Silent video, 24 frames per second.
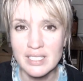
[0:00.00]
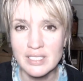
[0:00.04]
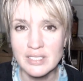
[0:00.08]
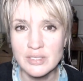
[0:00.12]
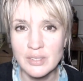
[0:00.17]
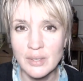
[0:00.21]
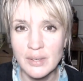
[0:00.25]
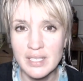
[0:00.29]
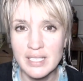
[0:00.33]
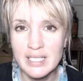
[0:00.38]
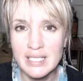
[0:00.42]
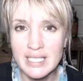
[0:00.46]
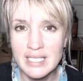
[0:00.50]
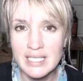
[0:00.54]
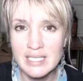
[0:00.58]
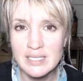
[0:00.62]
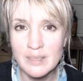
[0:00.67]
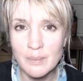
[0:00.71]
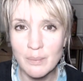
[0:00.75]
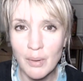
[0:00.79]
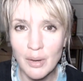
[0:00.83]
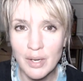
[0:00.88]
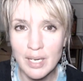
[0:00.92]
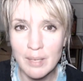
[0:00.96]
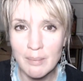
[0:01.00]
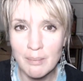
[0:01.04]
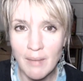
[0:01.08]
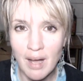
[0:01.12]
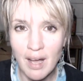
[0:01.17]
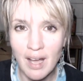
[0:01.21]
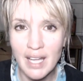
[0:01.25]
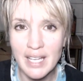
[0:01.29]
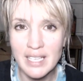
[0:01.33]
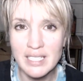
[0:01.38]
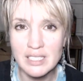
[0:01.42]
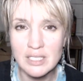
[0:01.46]
So it needs a
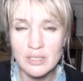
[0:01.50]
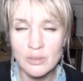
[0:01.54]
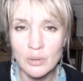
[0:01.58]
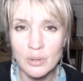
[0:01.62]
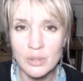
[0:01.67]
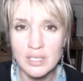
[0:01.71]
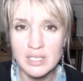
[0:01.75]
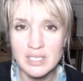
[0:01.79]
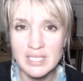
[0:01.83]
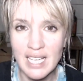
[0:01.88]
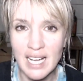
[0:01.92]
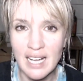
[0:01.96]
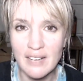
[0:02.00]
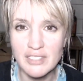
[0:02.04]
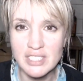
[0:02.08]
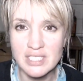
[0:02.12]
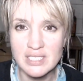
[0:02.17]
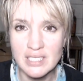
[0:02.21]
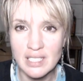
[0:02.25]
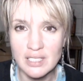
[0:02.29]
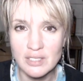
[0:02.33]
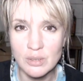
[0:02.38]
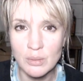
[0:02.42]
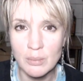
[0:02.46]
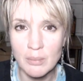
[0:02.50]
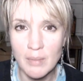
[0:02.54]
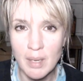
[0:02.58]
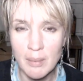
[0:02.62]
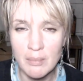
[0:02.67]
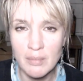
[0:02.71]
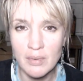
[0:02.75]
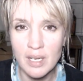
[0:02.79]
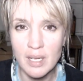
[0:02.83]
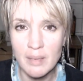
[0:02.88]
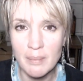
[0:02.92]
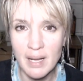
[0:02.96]
body-mind in order to have a subtle
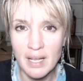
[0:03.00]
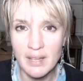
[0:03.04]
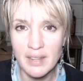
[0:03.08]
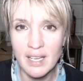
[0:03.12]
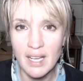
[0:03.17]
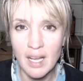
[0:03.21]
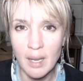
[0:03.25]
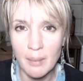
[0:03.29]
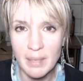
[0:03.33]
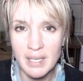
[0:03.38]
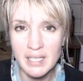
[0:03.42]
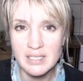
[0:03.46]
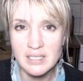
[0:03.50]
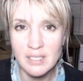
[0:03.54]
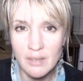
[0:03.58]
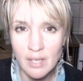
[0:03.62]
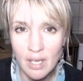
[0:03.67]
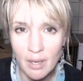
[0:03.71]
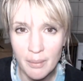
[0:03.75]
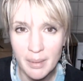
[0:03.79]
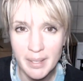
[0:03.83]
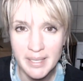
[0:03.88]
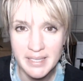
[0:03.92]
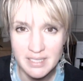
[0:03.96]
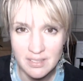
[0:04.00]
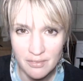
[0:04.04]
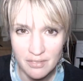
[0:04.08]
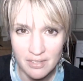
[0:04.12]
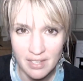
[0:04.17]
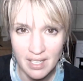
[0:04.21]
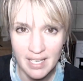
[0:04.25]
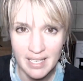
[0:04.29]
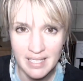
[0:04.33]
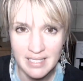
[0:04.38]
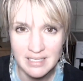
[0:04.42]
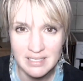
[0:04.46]
memory about the comings and goings of
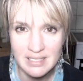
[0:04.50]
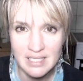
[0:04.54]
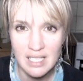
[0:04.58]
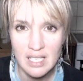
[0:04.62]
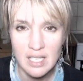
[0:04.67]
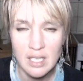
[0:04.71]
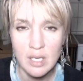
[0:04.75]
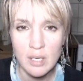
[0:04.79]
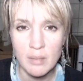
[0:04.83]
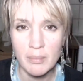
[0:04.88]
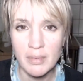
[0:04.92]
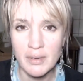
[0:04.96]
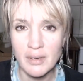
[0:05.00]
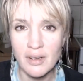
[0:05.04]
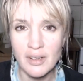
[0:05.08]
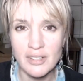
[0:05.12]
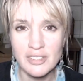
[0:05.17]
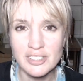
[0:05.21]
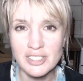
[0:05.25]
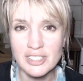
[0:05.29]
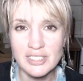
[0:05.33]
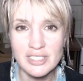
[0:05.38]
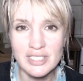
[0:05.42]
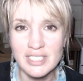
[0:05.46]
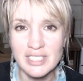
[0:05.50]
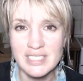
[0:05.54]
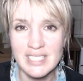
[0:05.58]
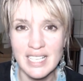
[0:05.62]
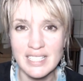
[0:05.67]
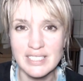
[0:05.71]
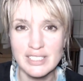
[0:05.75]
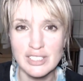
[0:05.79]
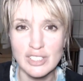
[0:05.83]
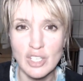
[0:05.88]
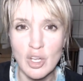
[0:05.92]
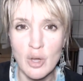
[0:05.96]
things. But consciousness
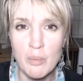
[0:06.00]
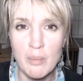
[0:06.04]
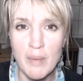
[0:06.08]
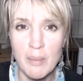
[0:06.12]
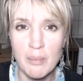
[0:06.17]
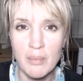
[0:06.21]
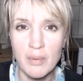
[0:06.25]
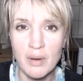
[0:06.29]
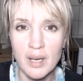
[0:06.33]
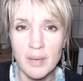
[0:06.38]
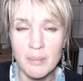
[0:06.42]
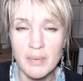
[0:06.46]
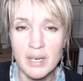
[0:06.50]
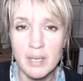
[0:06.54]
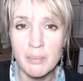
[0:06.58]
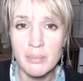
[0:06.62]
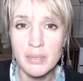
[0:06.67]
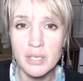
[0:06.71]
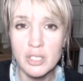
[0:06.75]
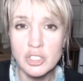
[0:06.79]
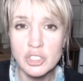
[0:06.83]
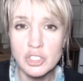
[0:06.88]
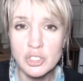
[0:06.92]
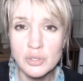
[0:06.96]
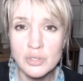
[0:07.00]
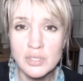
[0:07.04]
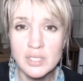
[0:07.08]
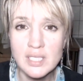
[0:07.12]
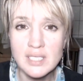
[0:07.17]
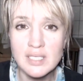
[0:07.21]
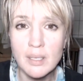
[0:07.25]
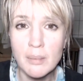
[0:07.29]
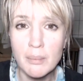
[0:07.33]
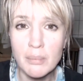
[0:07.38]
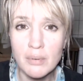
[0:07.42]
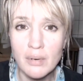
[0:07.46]
has no memory, but it
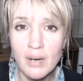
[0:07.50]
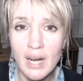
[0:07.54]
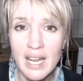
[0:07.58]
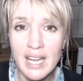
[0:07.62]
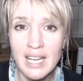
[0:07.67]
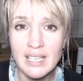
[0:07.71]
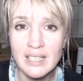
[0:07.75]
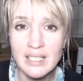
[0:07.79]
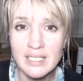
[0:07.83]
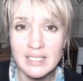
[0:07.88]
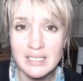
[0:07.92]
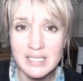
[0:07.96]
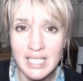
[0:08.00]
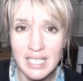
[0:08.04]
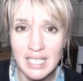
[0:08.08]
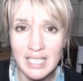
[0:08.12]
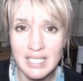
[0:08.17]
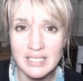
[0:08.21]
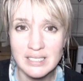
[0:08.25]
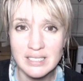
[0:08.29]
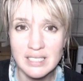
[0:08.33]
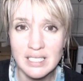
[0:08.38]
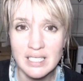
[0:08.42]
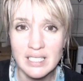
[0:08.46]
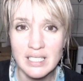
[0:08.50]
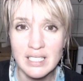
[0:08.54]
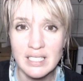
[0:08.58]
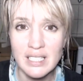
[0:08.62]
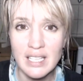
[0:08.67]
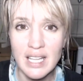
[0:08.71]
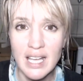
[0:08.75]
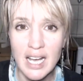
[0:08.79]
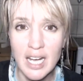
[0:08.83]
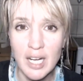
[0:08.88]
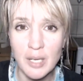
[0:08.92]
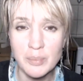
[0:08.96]
produces a brain that does,
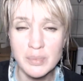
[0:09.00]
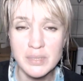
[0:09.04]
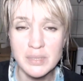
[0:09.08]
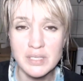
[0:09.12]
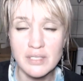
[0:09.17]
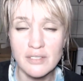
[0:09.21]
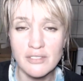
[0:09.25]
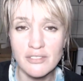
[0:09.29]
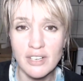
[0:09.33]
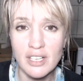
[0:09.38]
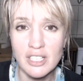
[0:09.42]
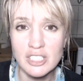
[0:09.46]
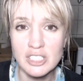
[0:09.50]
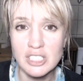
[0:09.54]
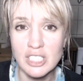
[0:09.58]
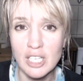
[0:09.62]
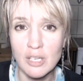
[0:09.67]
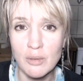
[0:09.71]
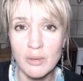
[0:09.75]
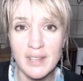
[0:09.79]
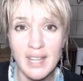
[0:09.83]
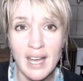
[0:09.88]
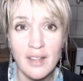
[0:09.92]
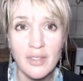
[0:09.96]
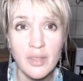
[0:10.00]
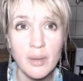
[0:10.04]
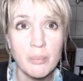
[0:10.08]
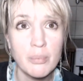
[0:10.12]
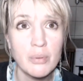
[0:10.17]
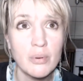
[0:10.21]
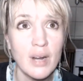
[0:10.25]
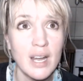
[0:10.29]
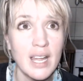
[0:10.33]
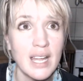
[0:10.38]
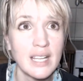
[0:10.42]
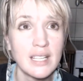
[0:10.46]
that helps the functioning. Without the
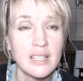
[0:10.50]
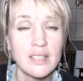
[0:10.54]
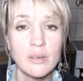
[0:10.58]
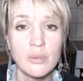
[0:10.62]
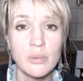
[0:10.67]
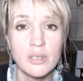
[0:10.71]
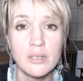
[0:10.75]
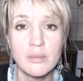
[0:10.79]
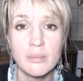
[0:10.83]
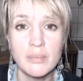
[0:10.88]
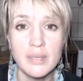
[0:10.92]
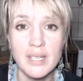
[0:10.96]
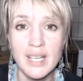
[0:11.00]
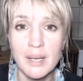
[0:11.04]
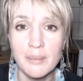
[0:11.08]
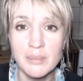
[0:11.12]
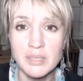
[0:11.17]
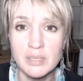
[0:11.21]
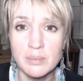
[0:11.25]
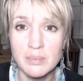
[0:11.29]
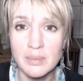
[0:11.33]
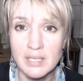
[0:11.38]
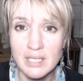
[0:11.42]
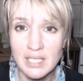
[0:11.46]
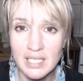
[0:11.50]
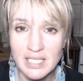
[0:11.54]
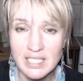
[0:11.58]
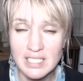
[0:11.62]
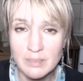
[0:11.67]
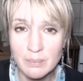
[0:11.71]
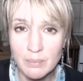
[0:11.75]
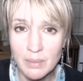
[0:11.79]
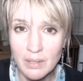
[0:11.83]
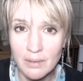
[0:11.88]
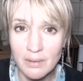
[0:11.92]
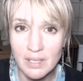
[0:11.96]
brain, there wouldn't be able to be the
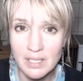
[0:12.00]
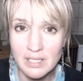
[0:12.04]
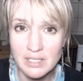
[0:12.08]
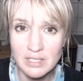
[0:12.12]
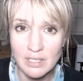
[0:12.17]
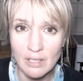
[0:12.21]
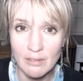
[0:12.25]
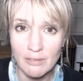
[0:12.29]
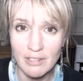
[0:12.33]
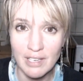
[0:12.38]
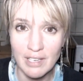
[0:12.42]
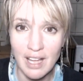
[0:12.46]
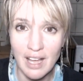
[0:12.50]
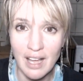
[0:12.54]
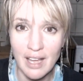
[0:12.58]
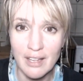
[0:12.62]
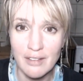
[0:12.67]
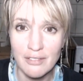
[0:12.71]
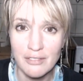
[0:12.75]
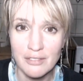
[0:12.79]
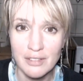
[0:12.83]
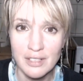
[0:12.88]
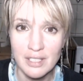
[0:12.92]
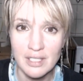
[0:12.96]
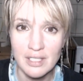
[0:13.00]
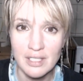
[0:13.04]
experience of life.